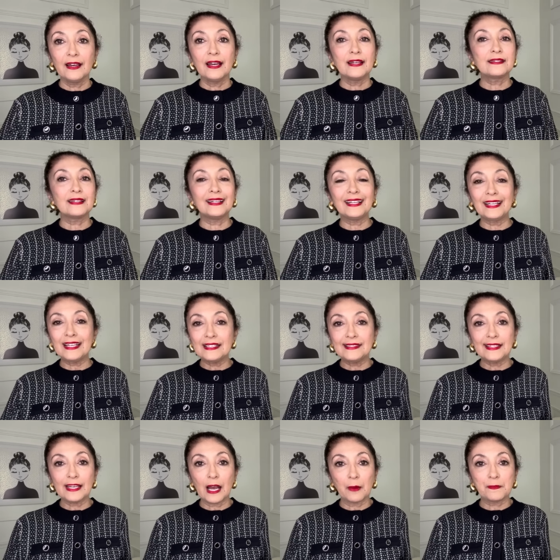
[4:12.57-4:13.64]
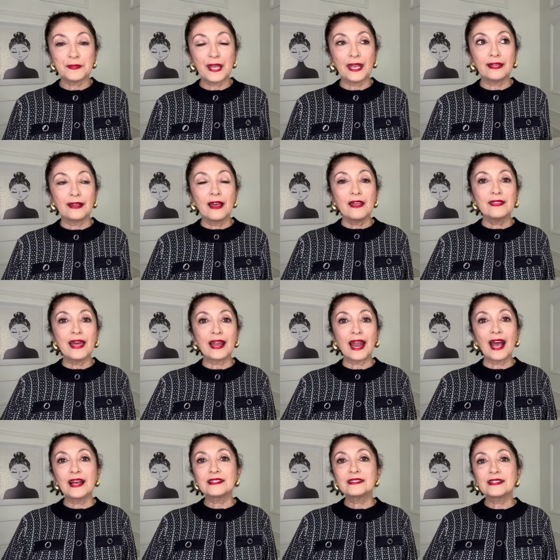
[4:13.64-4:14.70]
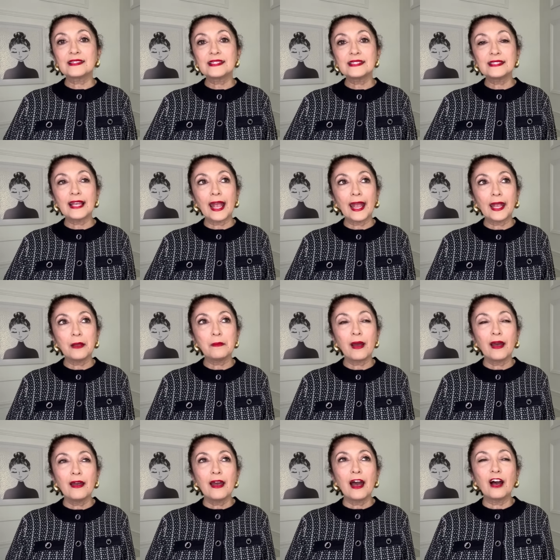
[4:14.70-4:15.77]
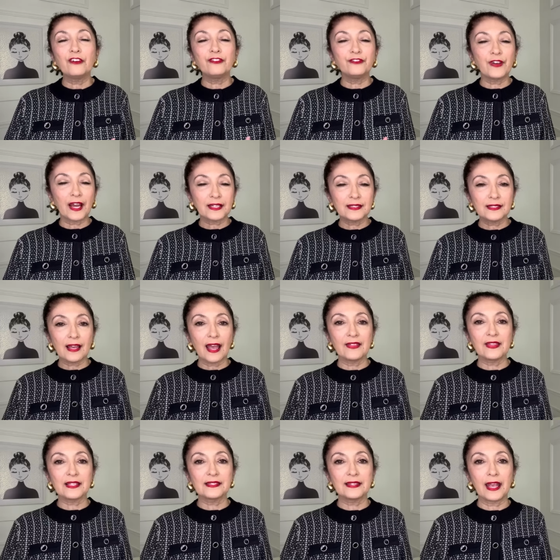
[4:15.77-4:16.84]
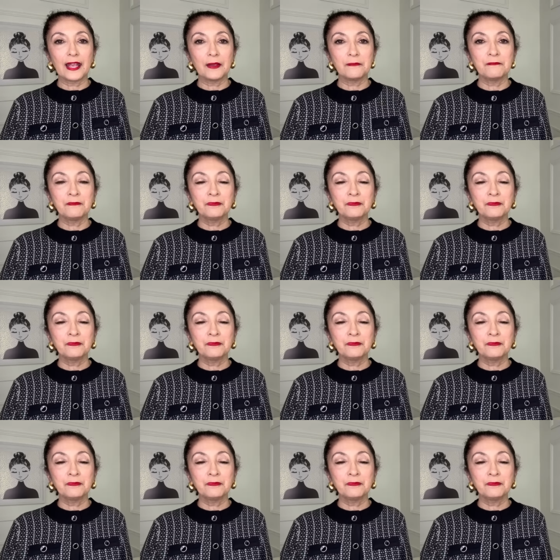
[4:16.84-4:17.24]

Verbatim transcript: It's an easy update that has the same effect and the same